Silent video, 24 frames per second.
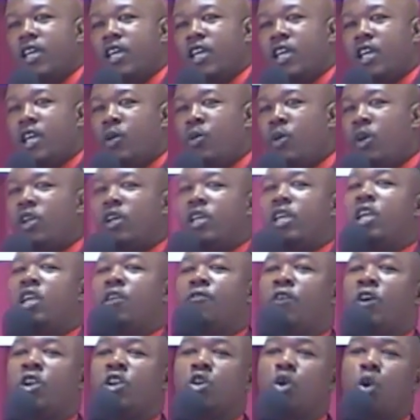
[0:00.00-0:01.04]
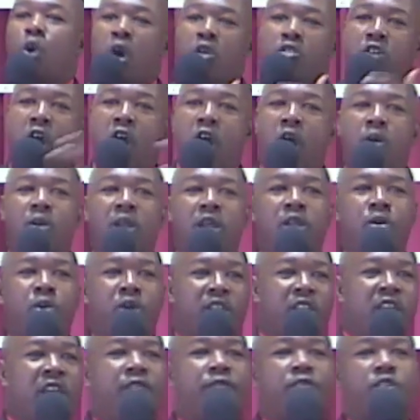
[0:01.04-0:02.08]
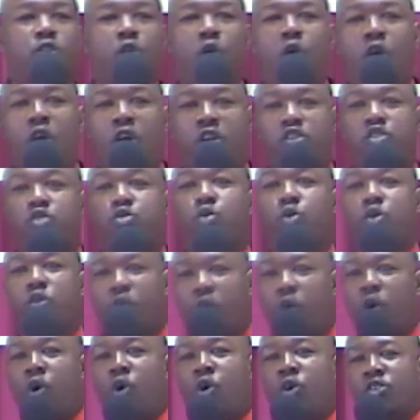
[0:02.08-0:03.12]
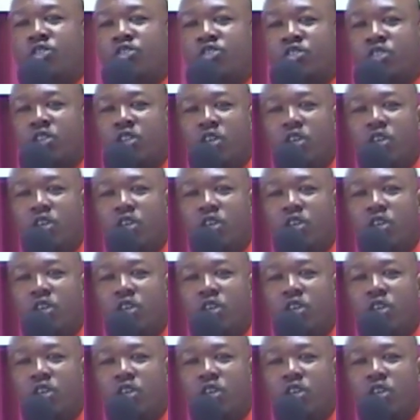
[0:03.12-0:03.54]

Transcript: He would even go around and he would give talks to those